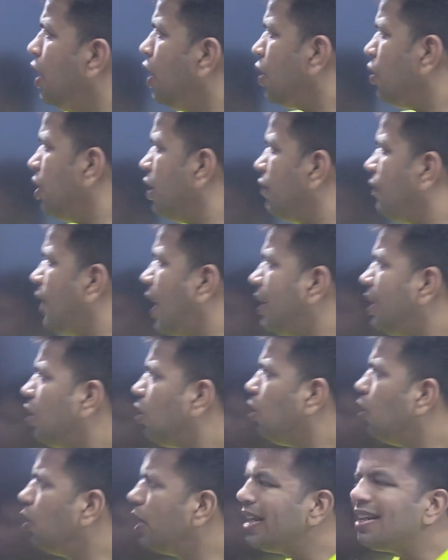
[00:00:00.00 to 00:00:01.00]
To define the
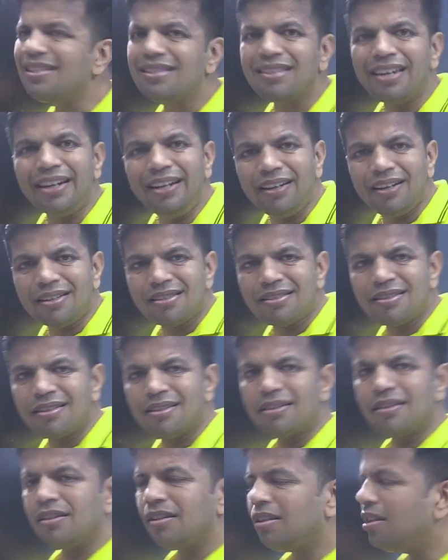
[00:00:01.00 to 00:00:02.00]
coding standards,
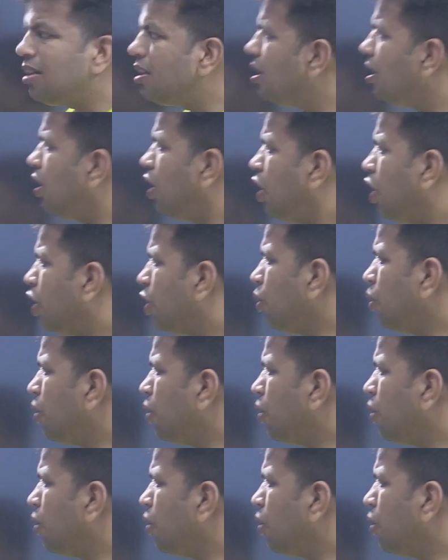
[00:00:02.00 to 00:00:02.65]
to